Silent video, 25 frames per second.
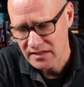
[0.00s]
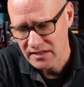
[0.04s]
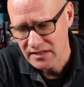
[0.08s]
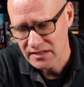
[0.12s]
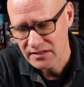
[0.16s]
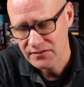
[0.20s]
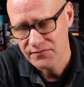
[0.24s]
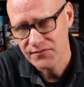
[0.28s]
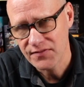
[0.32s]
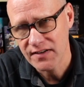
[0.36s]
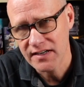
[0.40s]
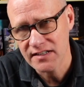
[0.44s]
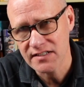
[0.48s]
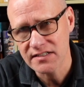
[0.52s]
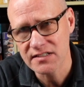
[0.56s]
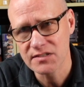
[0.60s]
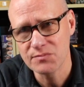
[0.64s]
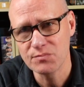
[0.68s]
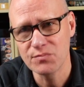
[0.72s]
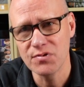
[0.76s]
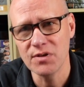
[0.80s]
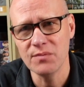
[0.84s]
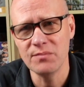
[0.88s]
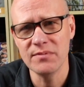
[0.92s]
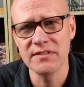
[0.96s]
In fact,
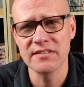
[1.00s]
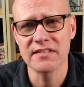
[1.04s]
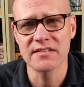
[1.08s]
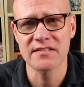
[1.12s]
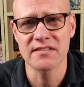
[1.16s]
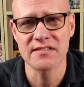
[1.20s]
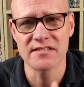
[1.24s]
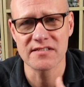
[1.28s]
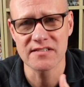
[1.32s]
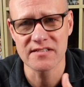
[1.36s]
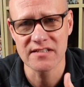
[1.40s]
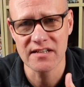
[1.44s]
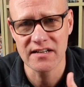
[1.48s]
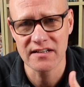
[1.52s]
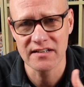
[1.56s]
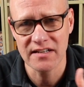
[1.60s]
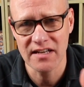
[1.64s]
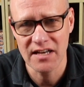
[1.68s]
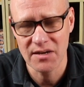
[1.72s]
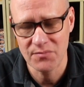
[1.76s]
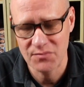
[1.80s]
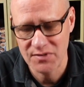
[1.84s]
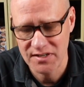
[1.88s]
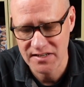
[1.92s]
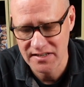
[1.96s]
it probably doesn't start
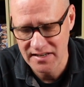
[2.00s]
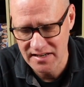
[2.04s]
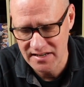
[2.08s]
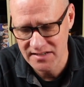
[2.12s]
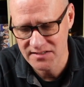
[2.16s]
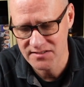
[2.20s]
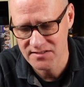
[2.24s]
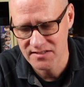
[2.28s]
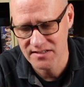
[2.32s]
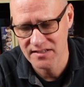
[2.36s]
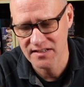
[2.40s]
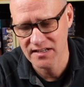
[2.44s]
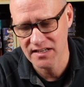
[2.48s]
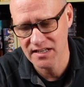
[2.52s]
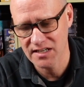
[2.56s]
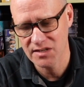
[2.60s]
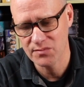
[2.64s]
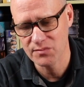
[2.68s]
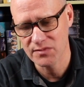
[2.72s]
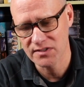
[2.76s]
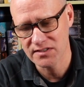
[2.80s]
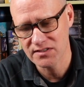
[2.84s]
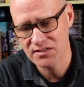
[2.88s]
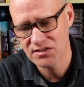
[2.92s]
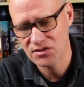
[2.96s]
happening as a
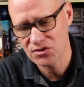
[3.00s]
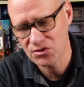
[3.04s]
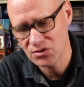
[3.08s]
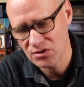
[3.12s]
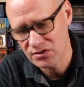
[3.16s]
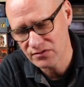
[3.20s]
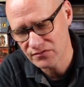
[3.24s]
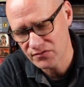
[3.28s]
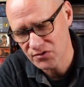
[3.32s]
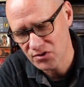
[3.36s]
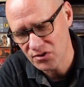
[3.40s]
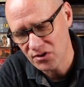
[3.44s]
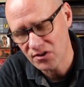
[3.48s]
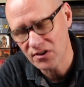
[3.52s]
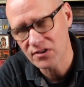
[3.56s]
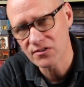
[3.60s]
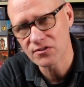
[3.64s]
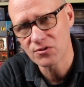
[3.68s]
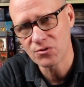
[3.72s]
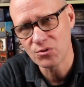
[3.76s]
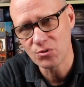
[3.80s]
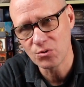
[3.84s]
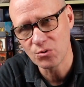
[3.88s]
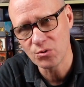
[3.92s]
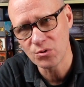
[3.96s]
game until you've got
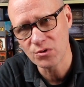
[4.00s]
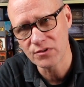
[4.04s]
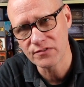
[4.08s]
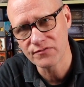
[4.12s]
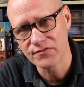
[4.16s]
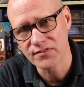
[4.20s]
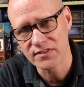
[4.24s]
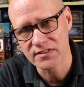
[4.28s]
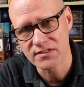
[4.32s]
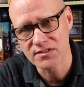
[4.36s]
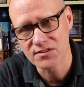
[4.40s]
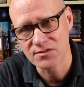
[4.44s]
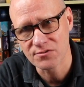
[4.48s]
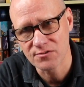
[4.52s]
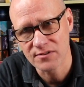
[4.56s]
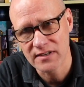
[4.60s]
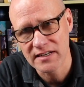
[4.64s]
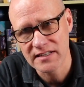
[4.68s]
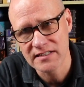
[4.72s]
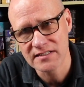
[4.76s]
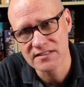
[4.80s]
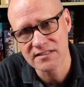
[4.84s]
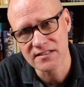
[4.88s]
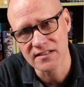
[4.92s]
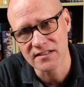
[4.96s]
all of the
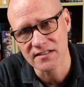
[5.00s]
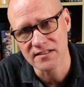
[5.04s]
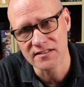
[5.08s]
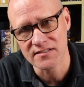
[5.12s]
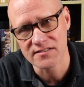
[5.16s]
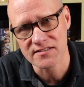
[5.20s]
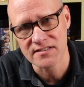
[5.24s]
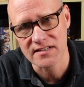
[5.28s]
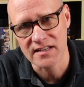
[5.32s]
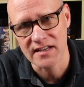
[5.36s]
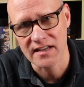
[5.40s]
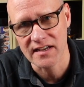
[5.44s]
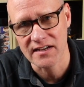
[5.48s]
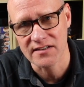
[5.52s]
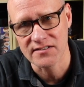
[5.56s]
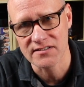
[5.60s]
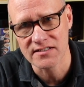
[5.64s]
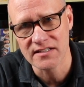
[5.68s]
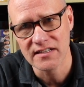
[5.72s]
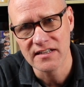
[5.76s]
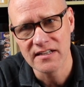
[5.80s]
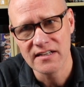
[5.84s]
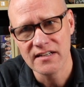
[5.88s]
terrain tiles out.